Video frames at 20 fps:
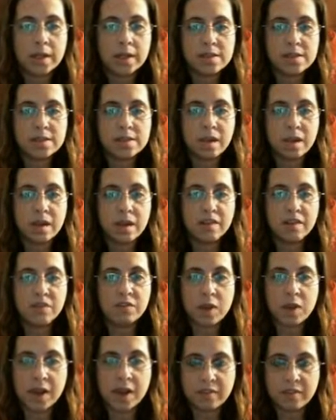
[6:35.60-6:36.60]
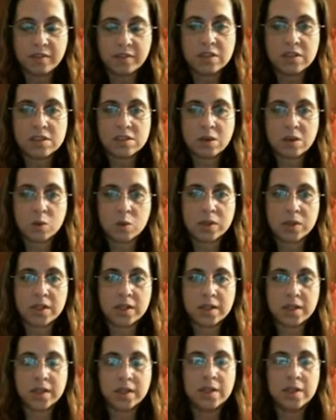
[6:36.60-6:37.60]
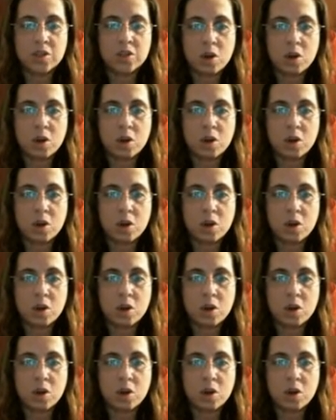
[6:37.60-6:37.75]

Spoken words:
and if you have things that are really